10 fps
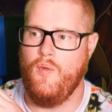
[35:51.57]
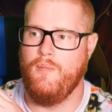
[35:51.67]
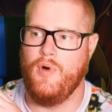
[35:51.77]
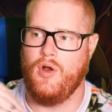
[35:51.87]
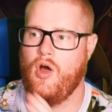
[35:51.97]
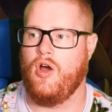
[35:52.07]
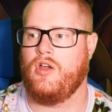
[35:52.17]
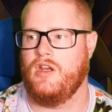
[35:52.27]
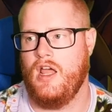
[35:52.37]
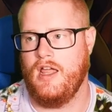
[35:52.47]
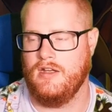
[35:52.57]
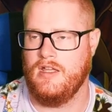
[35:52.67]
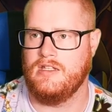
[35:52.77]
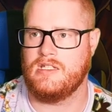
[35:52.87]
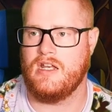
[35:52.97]
but Arcanine
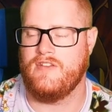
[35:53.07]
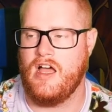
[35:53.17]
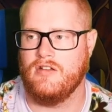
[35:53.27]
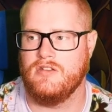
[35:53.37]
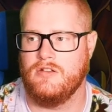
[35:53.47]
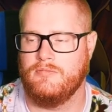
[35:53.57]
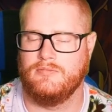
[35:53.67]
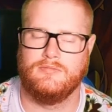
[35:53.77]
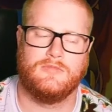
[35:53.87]
instead of Houndoom.